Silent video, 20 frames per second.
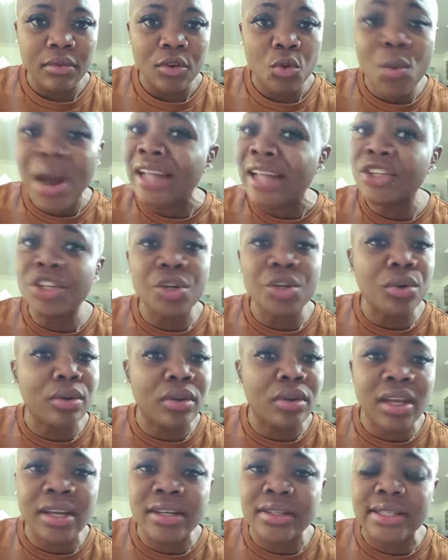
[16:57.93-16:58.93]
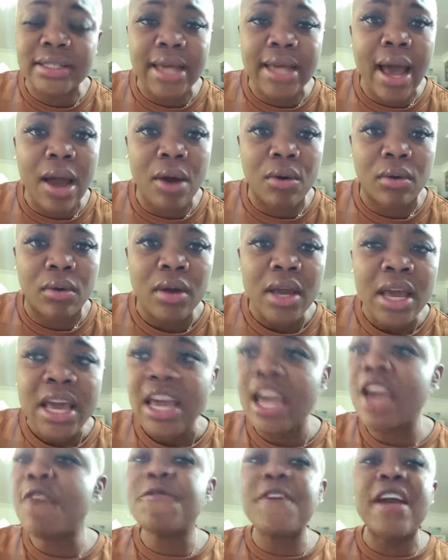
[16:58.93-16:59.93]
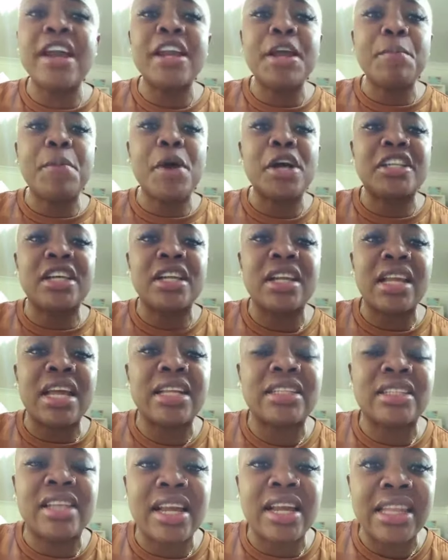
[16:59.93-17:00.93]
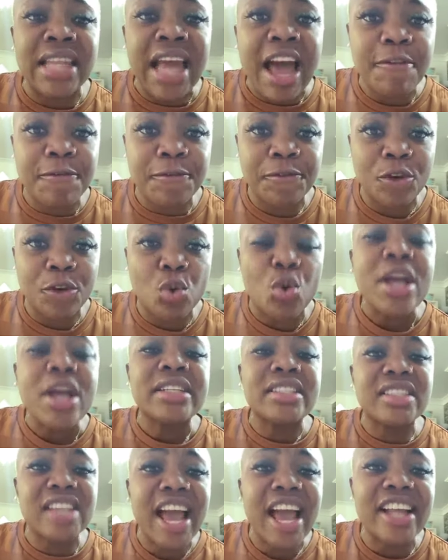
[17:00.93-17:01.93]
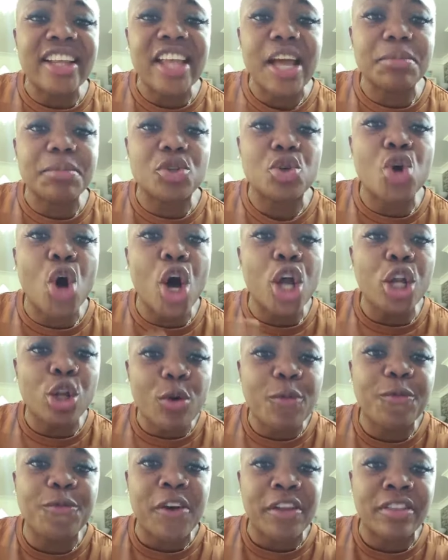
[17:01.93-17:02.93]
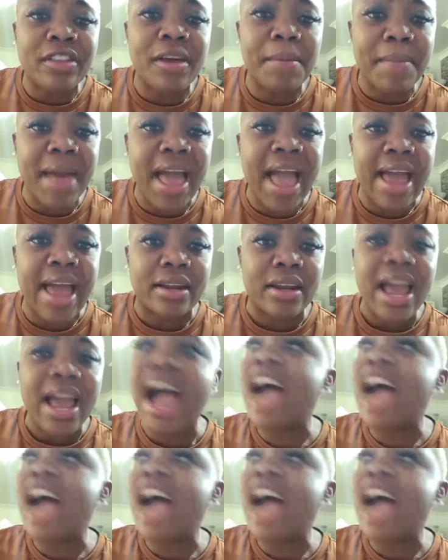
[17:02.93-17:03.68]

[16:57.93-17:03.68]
Why do you think so? If anybody, they laugh you, tell them to go look for the man